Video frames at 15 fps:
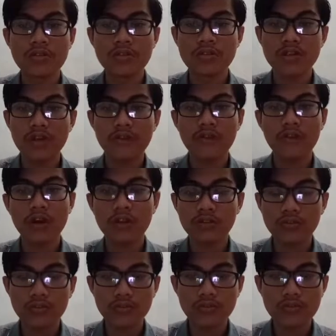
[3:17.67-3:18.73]
saved
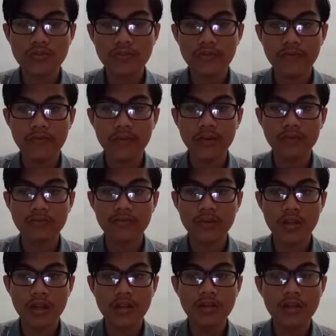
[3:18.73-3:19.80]
Arthur from
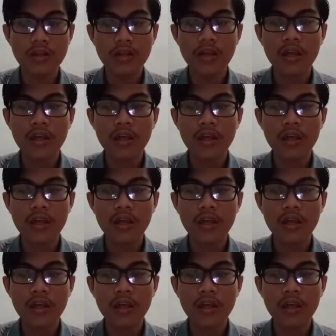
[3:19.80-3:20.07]
there